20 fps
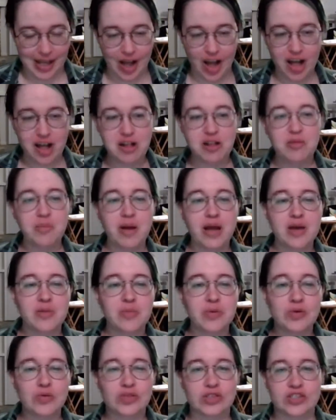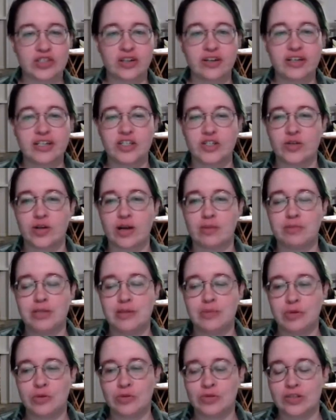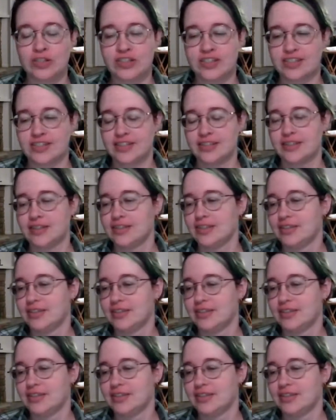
All my boots are interrupty boots.